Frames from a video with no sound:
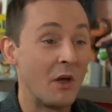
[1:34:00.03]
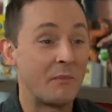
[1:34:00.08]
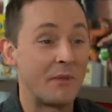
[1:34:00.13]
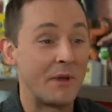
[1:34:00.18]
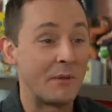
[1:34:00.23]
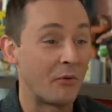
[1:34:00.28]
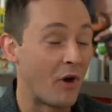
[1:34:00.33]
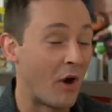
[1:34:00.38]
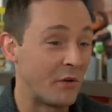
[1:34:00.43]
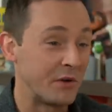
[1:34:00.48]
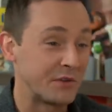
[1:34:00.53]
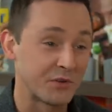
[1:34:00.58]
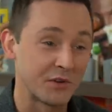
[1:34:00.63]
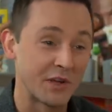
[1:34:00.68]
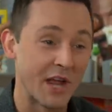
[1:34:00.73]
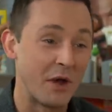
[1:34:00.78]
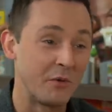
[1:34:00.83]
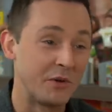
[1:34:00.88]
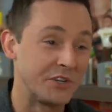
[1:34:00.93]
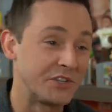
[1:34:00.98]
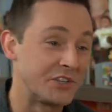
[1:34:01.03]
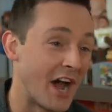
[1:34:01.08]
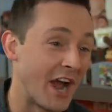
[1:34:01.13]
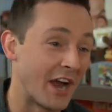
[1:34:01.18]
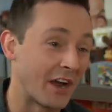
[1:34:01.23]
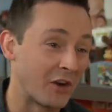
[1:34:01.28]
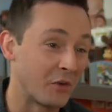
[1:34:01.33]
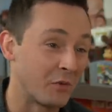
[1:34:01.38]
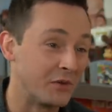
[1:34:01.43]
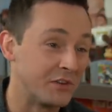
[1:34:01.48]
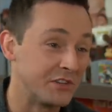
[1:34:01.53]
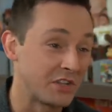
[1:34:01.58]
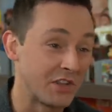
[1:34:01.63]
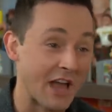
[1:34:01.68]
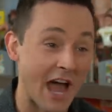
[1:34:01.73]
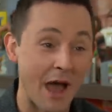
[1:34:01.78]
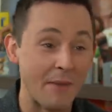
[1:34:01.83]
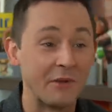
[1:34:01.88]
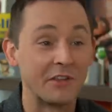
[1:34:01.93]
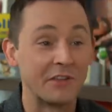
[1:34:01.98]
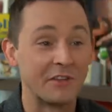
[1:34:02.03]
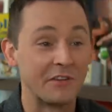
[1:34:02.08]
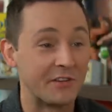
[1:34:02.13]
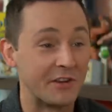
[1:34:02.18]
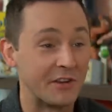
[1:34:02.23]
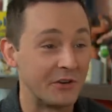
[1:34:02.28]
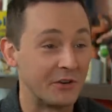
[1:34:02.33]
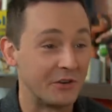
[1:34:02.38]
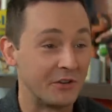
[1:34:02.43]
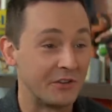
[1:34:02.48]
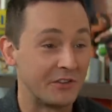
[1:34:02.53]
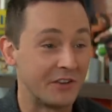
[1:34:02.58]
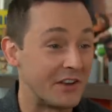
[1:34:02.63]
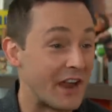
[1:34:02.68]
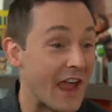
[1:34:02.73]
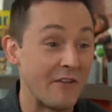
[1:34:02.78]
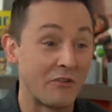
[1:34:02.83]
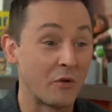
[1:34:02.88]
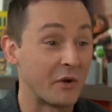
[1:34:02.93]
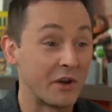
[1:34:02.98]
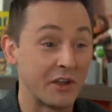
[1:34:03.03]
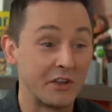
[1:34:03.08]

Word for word: People always forget when Tiger was lapping the field and everyone